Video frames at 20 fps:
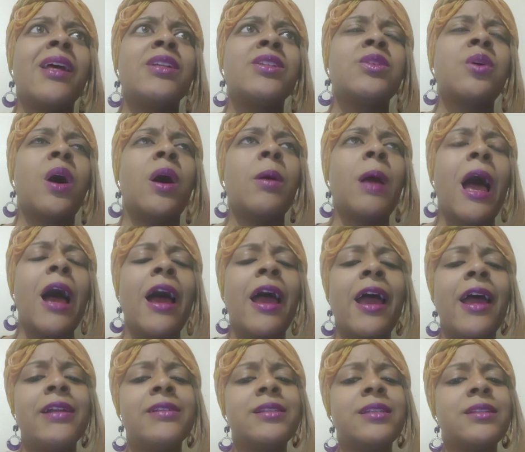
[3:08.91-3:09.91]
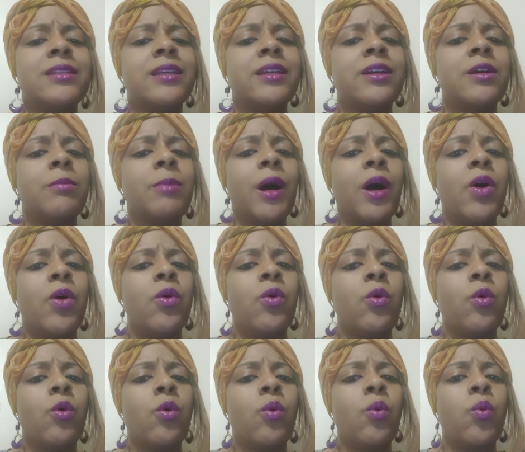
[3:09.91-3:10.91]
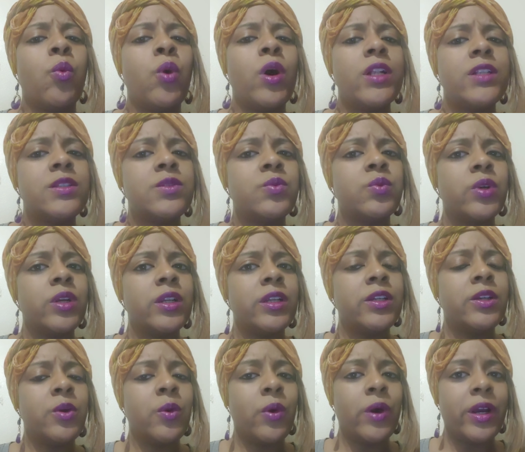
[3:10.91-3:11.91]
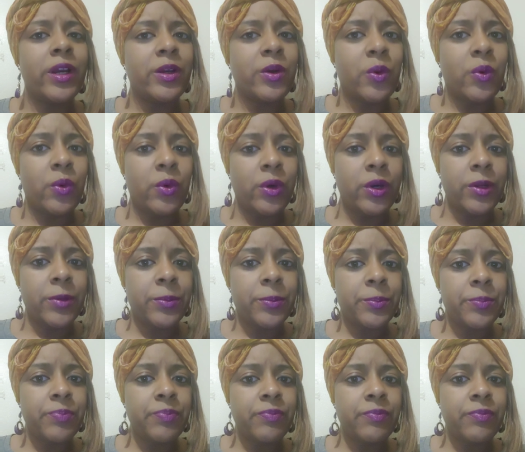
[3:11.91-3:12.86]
So I had to think about what's really going on.